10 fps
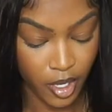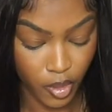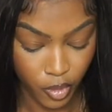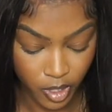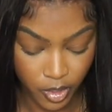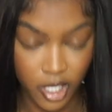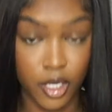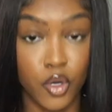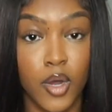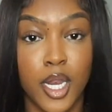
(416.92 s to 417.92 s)
We can put a
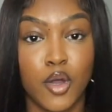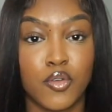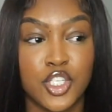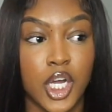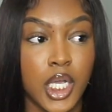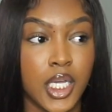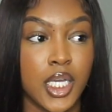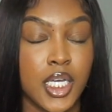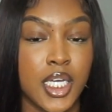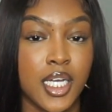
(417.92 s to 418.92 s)
little
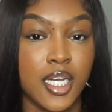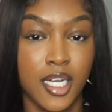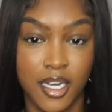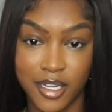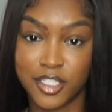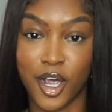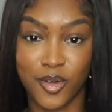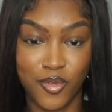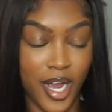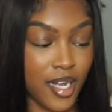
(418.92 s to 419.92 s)
chunky
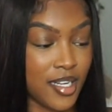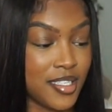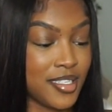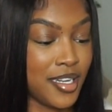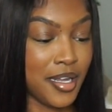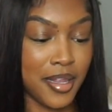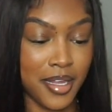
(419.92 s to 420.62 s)
turtleneck underneath